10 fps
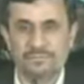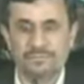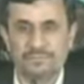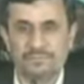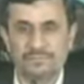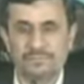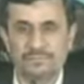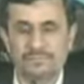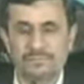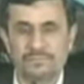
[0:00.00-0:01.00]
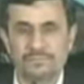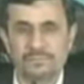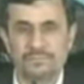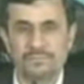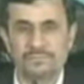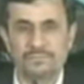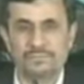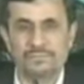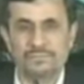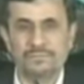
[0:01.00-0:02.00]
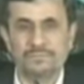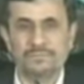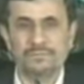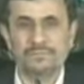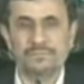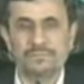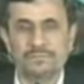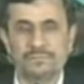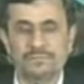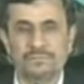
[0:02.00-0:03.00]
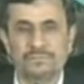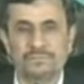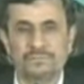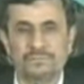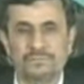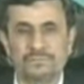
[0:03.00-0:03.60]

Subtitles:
The person shown says nothing.